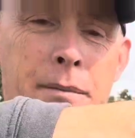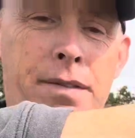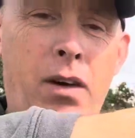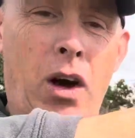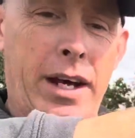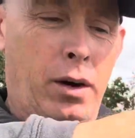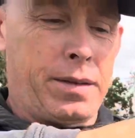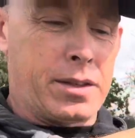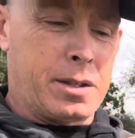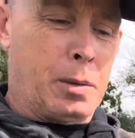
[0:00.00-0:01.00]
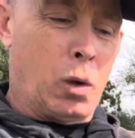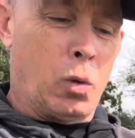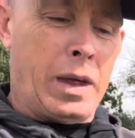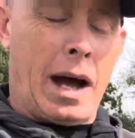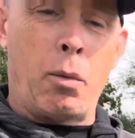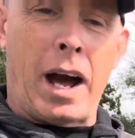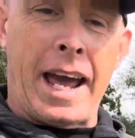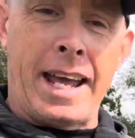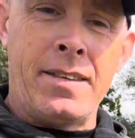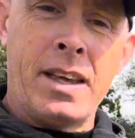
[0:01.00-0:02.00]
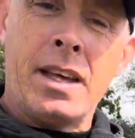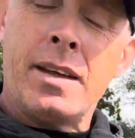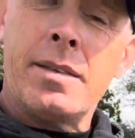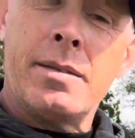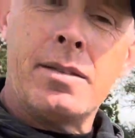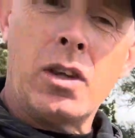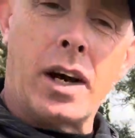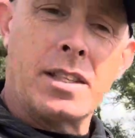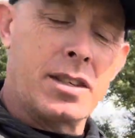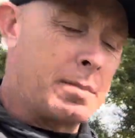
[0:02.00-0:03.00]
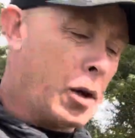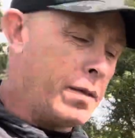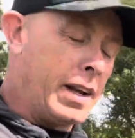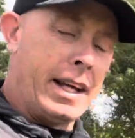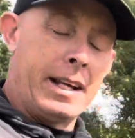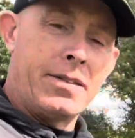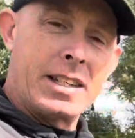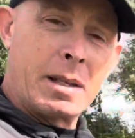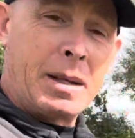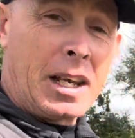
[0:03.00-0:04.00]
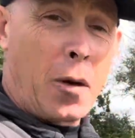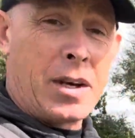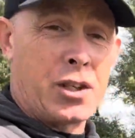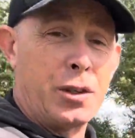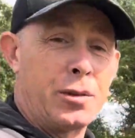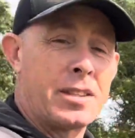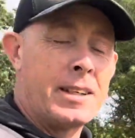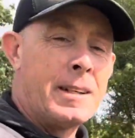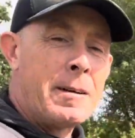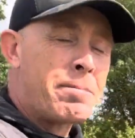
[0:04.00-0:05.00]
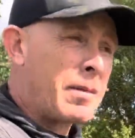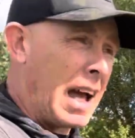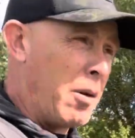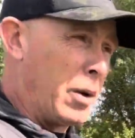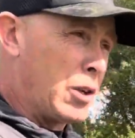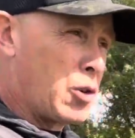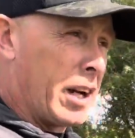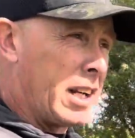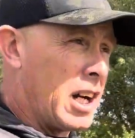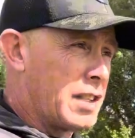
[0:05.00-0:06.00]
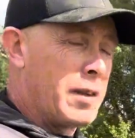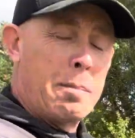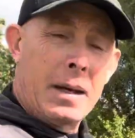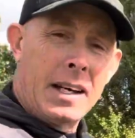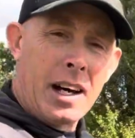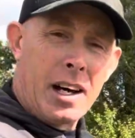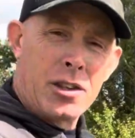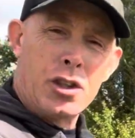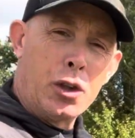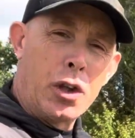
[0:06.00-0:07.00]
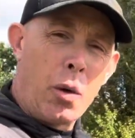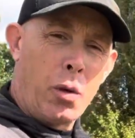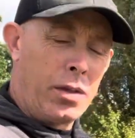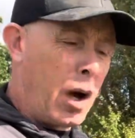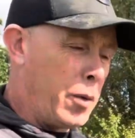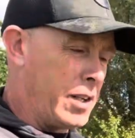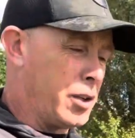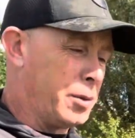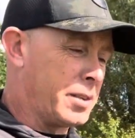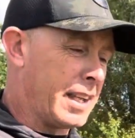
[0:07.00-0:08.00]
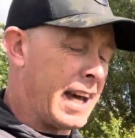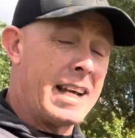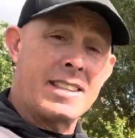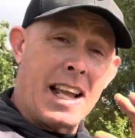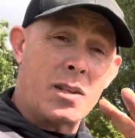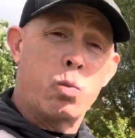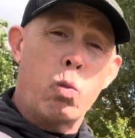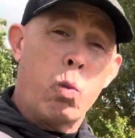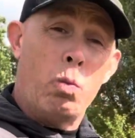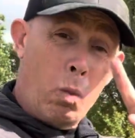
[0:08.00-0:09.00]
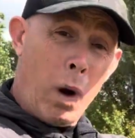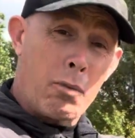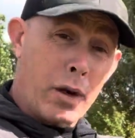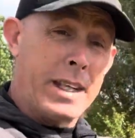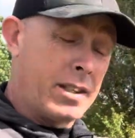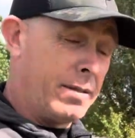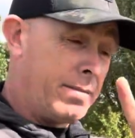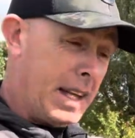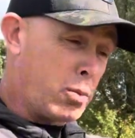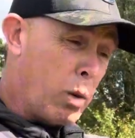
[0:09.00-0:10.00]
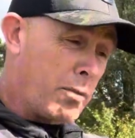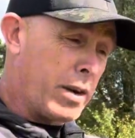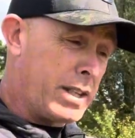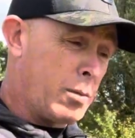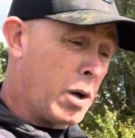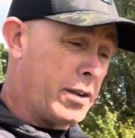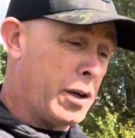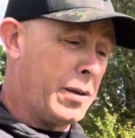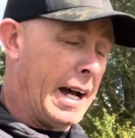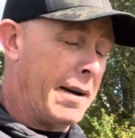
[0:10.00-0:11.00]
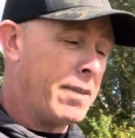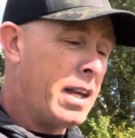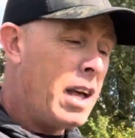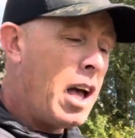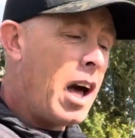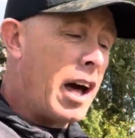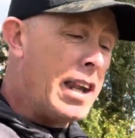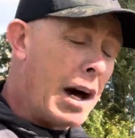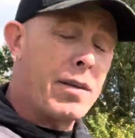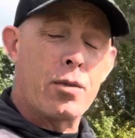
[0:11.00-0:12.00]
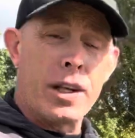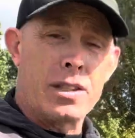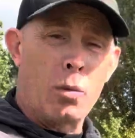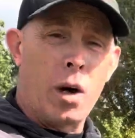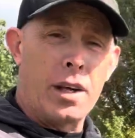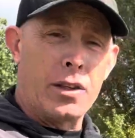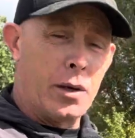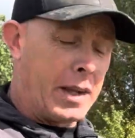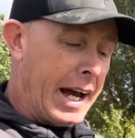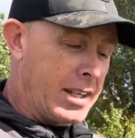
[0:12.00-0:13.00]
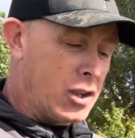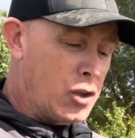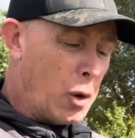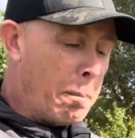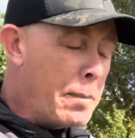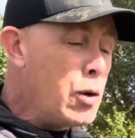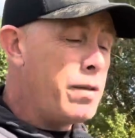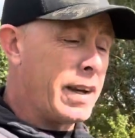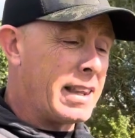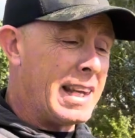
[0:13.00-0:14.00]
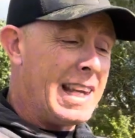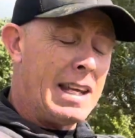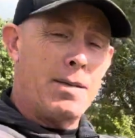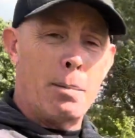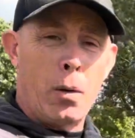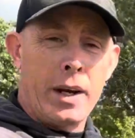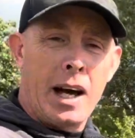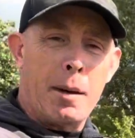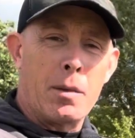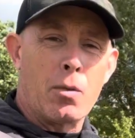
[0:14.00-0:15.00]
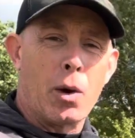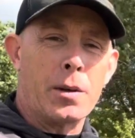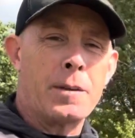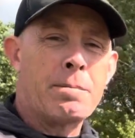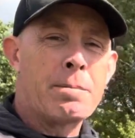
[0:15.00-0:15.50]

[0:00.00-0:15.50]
flying off the spool that way, nice and smoothly. There's going to be no issues. And when you're trying to cast for your big cast, you don't want no issues, okay? So that's one reason. That's one reason why I do that. Another reason why I do that is because you're moving the lever point up the rod.